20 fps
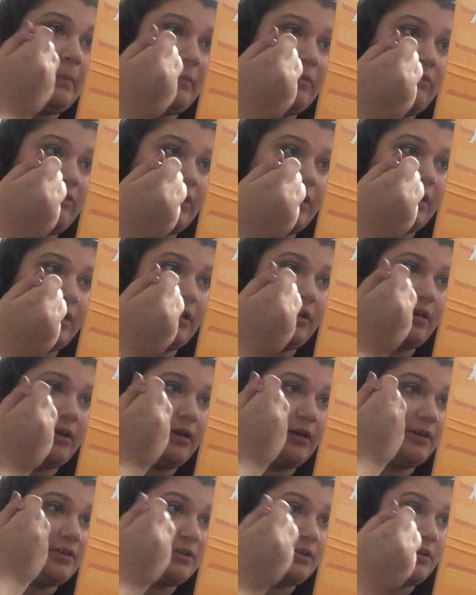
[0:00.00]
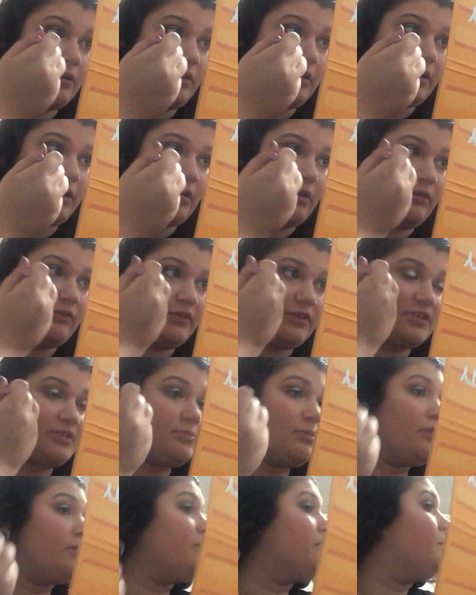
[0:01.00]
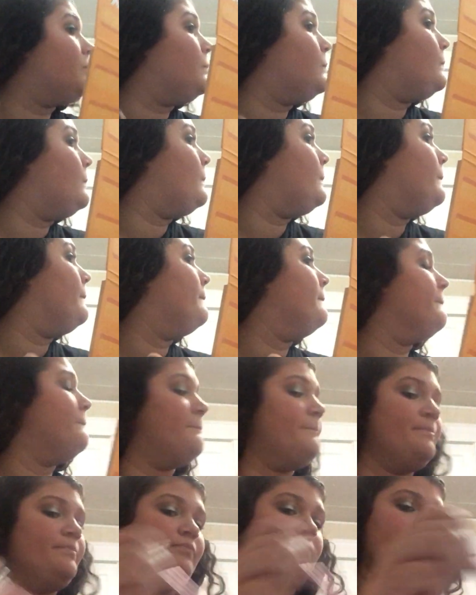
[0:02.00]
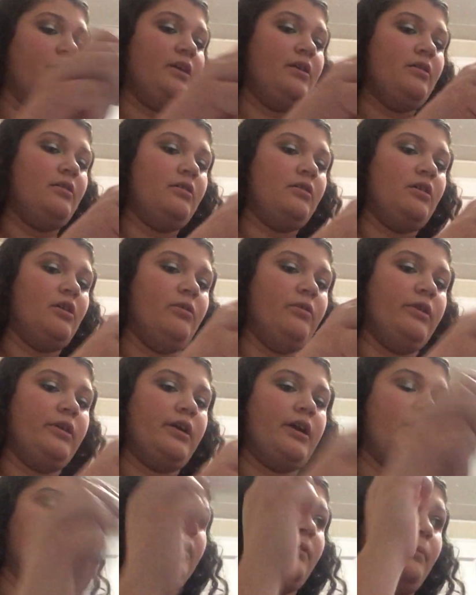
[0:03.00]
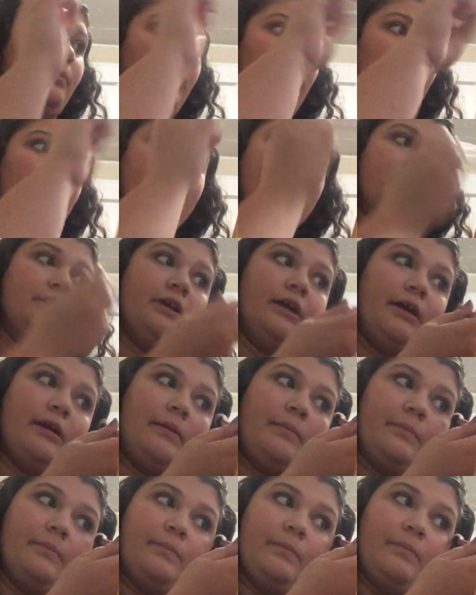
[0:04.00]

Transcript: if it isn't already obvious, we're going kind of bold today